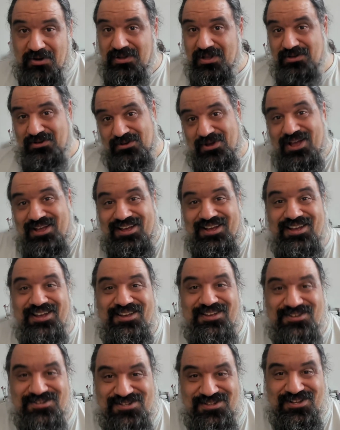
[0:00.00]
and
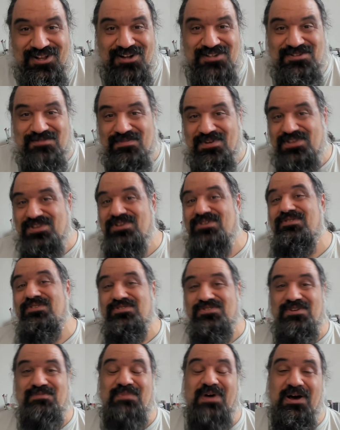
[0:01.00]
you should also be
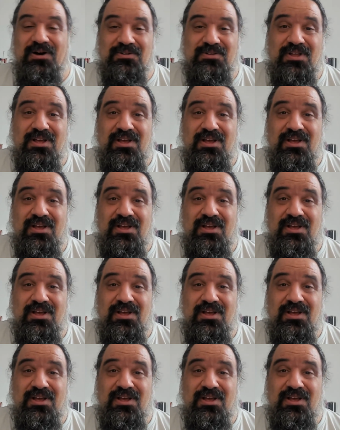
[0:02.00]
curious about.